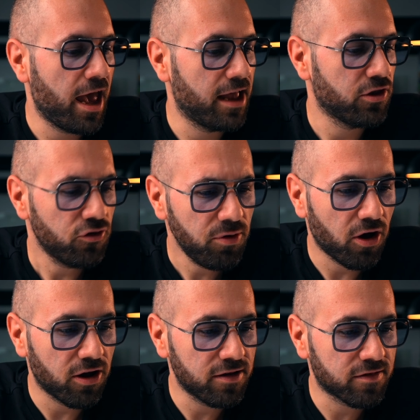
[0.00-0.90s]
And to be
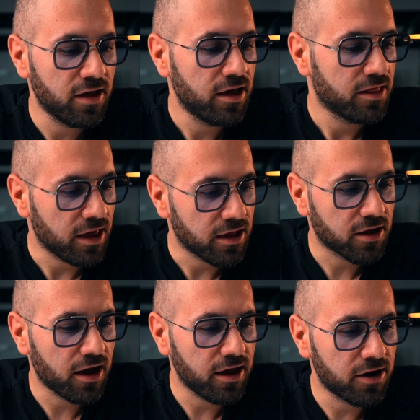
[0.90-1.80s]
honest, the
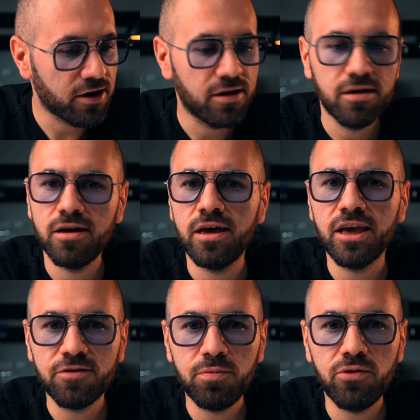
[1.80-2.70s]
entire uh,
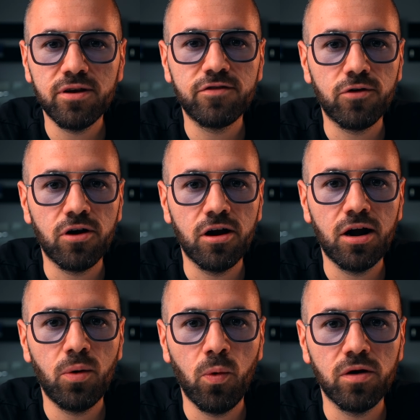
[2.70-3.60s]
experience for
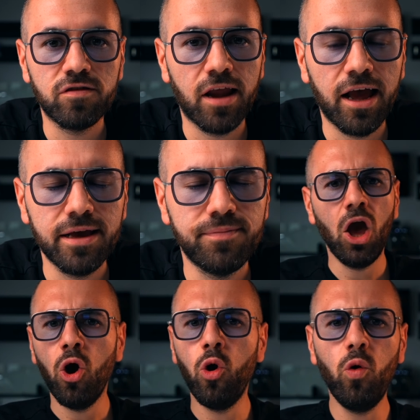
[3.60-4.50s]
her was like
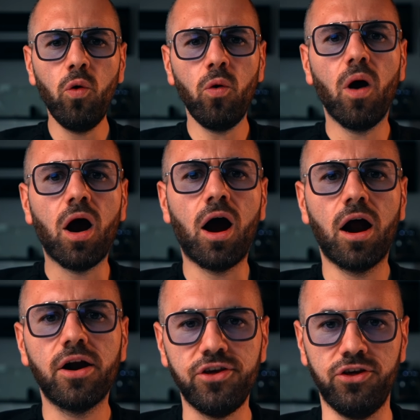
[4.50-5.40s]
who
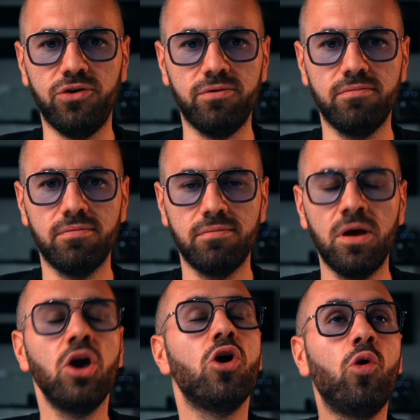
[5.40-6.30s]
are you?
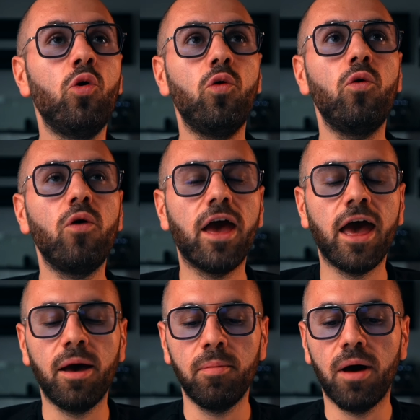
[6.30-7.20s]
Who
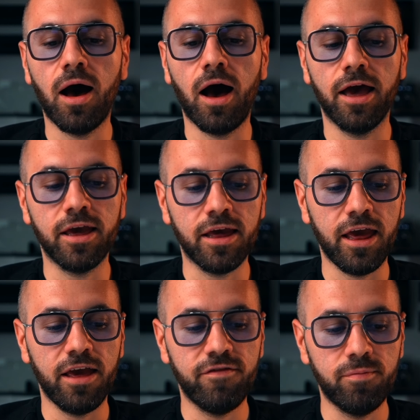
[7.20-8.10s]
am I
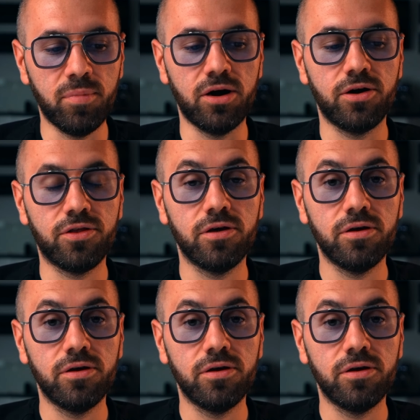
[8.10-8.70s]
gave birth